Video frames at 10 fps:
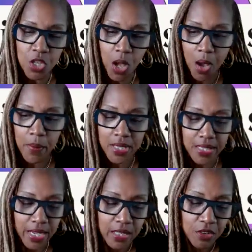So our
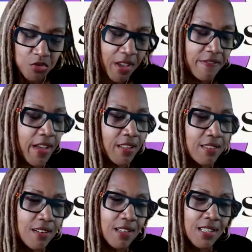executive
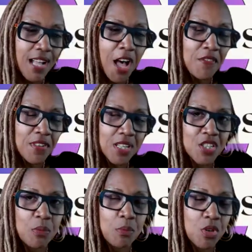trifecta,
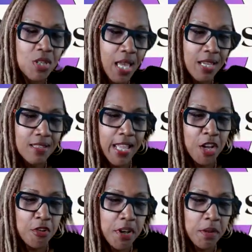confidence, communication,
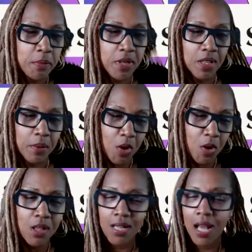and credibility. We
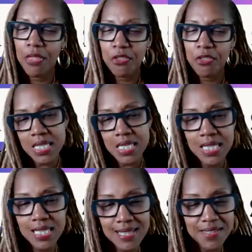call it our three
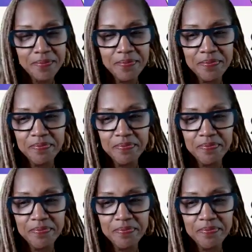C's.